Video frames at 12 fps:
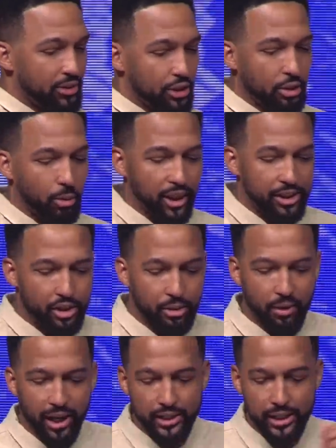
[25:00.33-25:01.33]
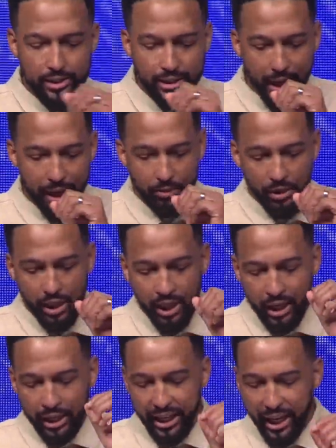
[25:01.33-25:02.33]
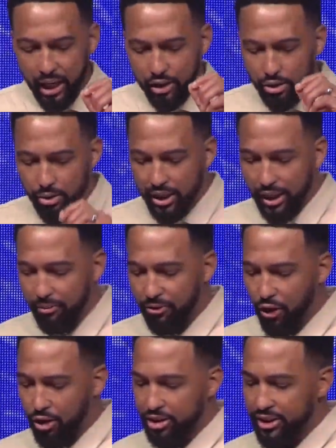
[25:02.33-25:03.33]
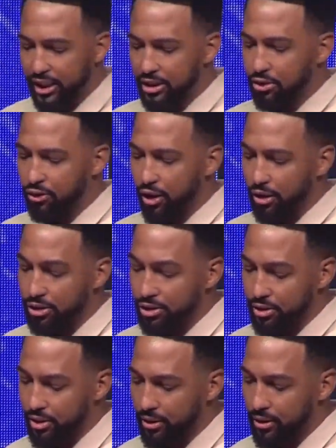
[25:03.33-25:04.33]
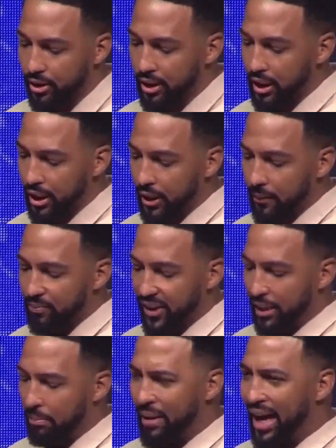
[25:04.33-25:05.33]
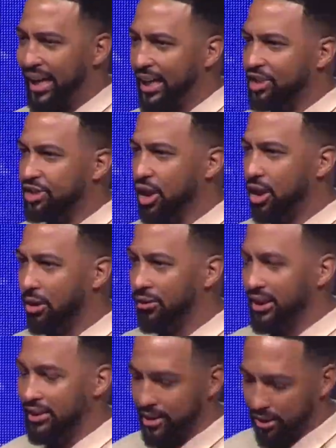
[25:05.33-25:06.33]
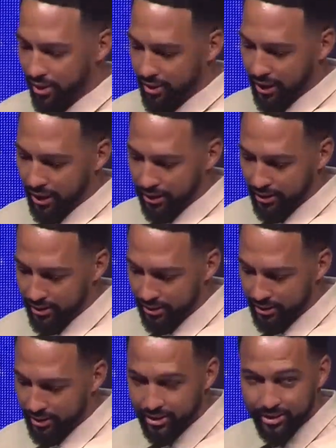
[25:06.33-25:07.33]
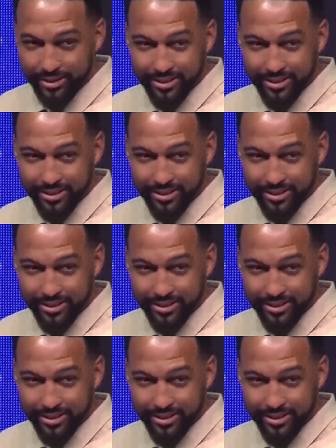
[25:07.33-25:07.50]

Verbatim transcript: this question. Write this down. Can you keep first things first and manage all these other things